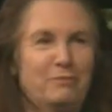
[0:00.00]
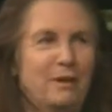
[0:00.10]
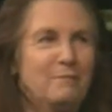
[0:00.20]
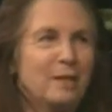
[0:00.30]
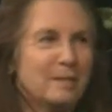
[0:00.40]

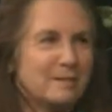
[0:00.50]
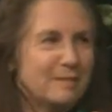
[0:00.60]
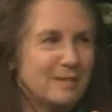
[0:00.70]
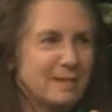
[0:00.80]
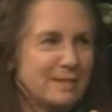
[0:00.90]
I'm not going to
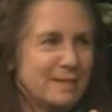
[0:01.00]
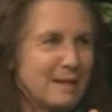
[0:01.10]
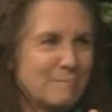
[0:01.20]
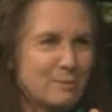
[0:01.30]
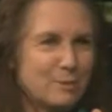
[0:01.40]
sing that to
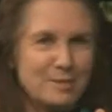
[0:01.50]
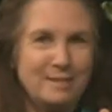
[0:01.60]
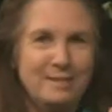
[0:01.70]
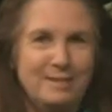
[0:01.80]
that person.